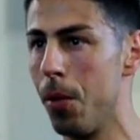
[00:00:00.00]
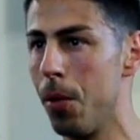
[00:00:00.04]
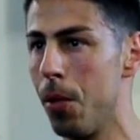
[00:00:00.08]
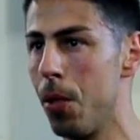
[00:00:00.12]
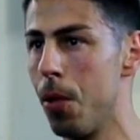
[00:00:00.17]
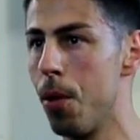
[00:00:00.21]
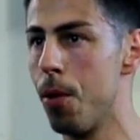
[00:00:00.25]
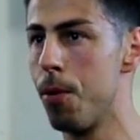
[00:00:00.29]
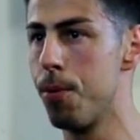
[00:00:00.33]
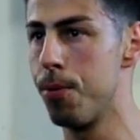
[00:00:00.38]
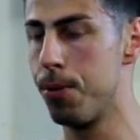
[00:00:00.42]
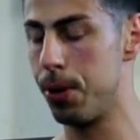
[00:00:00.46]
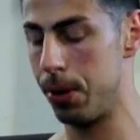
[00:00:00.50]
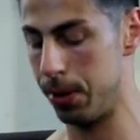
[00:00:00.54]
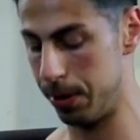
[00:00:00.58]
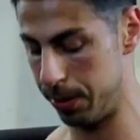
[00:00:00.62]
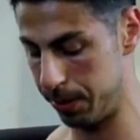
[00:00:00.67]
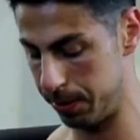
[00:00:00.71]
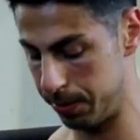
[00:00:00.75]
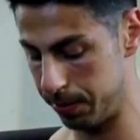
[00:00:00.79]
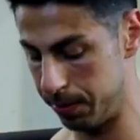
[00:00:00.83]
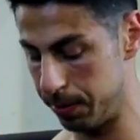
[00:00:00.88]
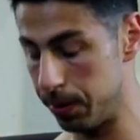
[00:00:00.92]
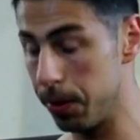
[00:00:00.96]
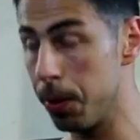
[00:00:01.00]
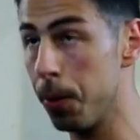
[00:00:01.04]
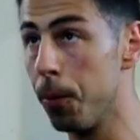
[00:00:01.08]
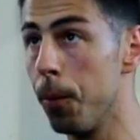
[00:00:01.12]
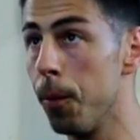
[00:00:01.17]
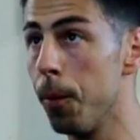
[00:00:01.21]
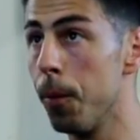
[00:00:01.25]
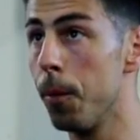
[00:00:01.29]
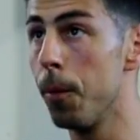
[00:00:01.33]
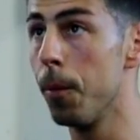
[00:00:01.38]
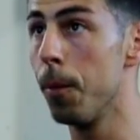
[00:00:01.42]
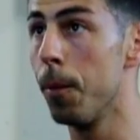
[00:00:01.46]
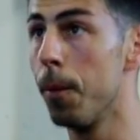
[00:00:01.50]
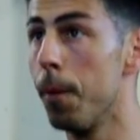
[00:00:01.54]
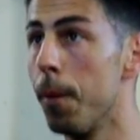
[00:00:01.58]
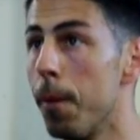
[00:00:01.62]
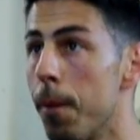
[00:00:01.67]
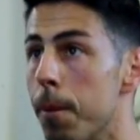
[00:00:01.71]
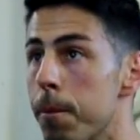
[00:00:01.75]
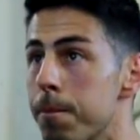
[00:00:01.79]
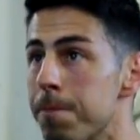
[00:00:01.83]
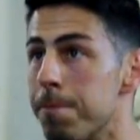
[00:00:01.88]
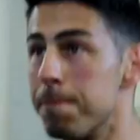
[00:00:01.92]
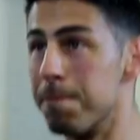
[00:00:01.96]
10 reps of the barbell shoulder
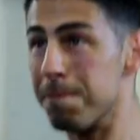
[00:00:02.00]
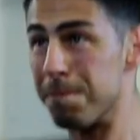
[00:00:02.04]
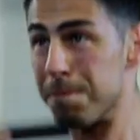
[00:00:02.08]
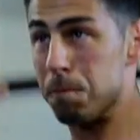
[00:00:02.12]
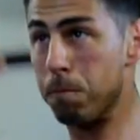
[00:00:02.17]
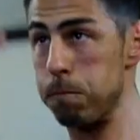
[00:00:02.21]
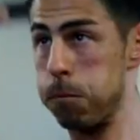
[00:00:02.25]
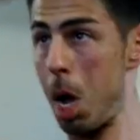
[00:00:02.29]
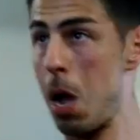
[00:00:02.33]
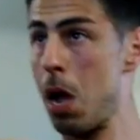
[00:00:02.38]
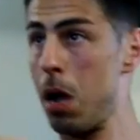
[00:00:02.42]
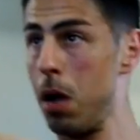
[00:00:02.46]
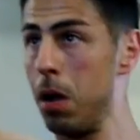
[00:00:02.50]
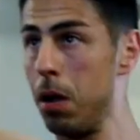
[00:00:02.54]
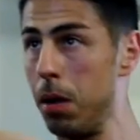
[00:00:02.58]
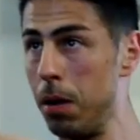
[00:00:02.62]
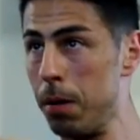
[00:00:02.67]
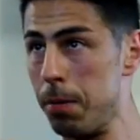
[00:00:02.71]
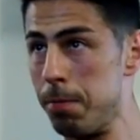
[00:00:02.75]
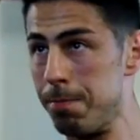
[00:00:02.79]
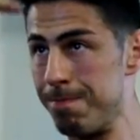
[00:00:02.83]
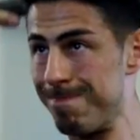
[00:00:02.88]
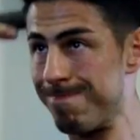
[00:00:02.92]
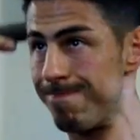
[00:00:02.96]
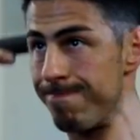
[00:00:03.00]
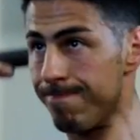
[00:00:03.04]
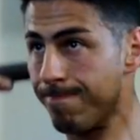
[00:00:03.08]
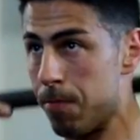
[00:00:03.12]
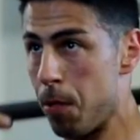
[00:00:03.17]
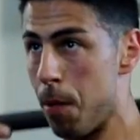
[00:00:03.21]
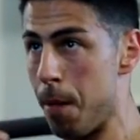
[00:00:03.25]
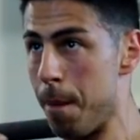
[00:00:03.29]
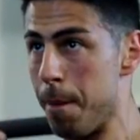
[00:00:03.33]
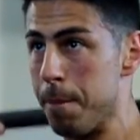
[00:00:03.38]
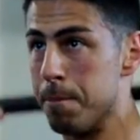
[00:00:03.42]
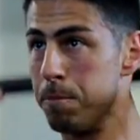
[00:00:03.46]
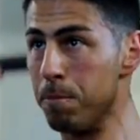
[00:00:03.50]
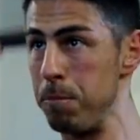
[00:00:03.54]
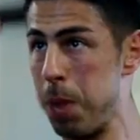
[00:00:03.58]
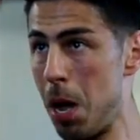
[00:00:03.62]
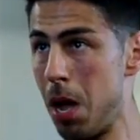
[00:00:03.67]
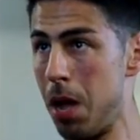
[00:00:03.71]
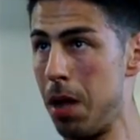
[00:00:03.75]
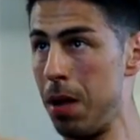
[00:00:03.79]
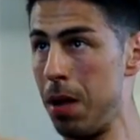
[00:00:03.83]
press, we're going to move on to the behind neck